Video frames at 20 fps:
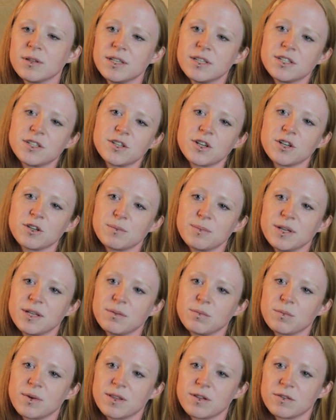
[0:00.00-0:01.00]

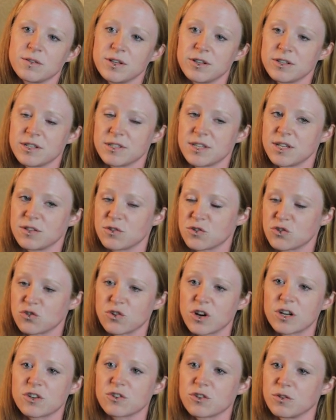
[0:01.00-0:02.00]
determine whether there is a
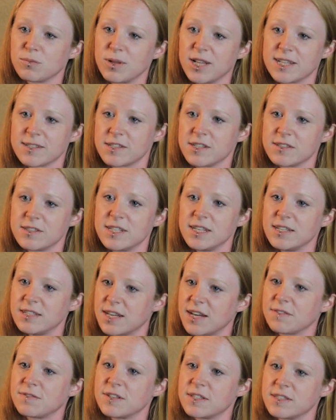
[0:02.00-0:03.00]
structural plasticity
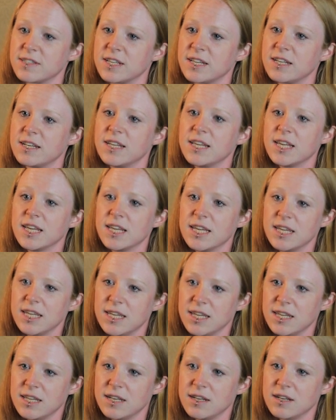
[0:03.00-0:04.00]
deficit
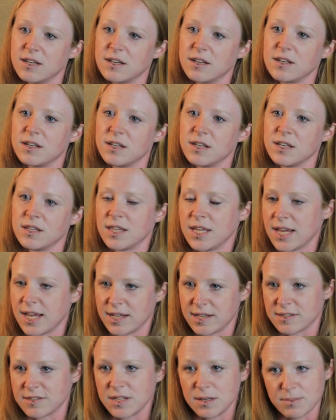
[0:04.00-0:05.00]
in the
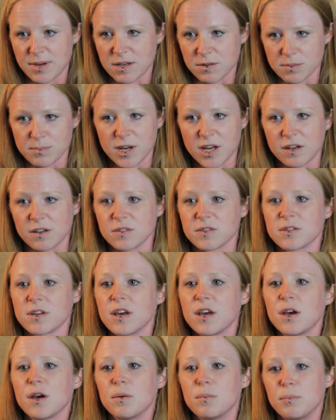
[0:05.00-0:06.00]
ASD mouse models,
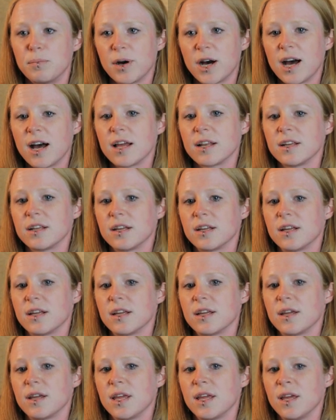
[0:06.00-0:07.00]
but
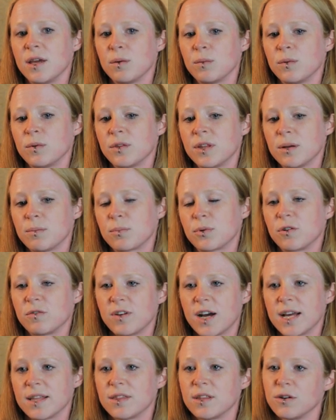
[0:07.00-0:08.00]
it will then
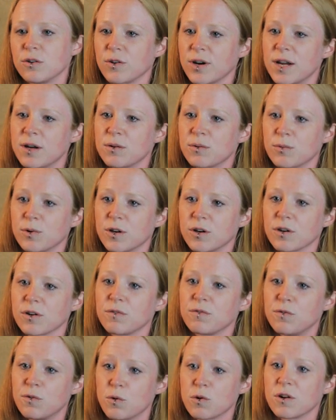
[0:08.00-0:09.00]
provide the
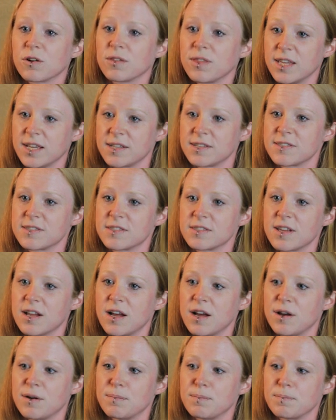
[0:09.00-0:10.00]
groundwork for this
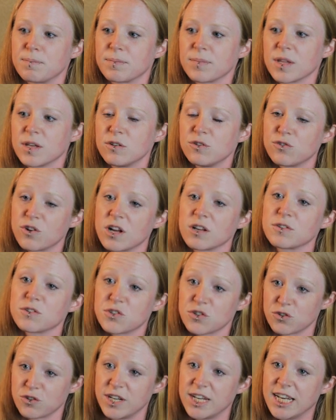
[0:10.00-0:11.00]
um, drug
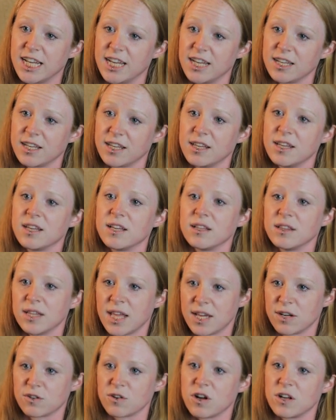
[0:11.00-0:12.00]
screening
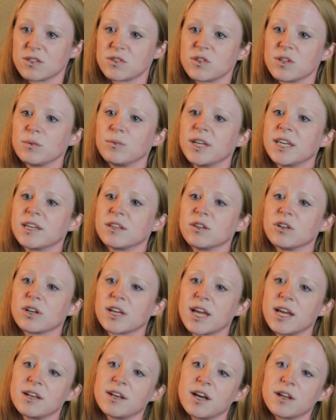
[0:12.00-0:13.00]
later on so that we can look
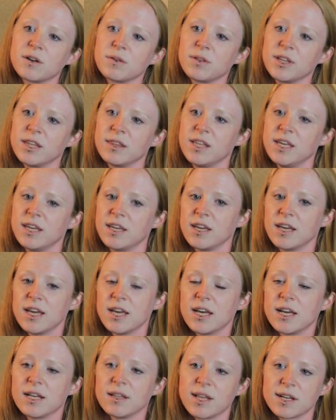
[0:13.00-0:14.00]
at not only the
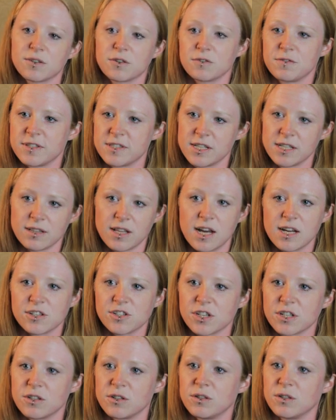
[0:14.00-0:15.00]

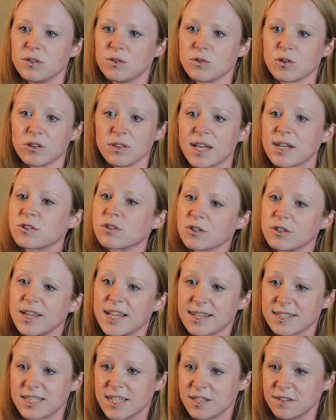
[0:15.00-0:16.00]
electrophysiological or electrical
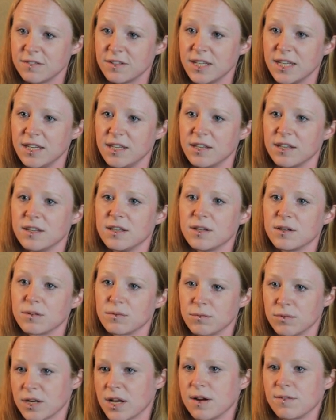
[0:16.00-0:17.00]
activity
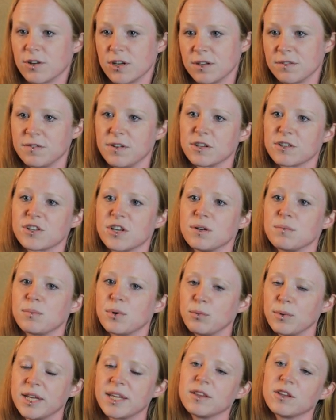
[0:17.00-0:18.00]
recovery of function, but
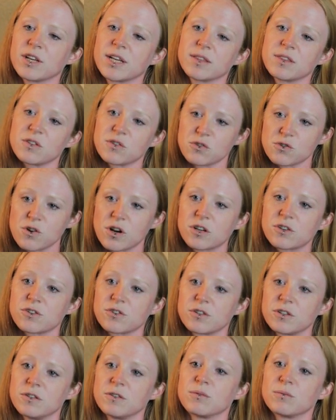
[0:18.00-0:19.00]
we can look at the
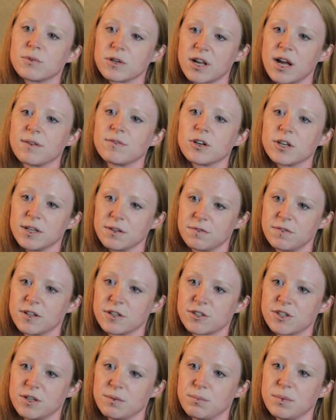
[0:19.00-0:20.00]
structural recovery of
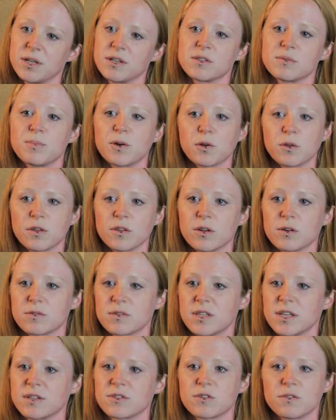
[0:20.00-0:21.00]
function because both of those
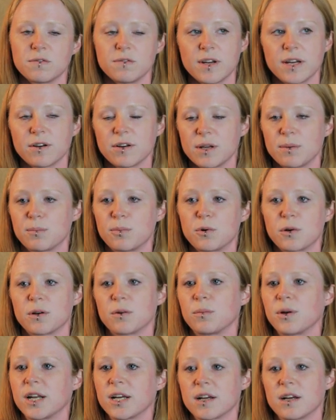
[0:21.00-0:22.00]
things are very important
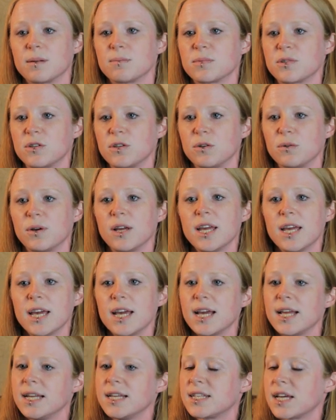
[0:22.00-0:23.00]
when it comes to
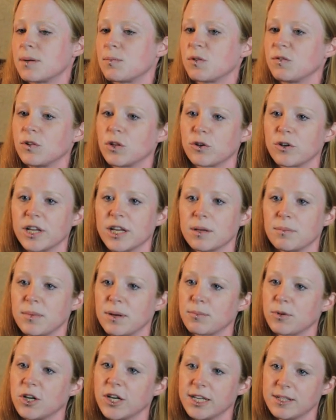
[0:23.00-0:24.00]
any type of learning and
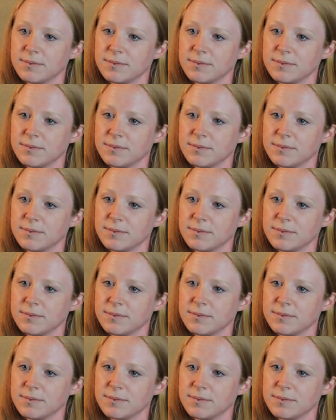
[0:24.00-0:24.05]
memory.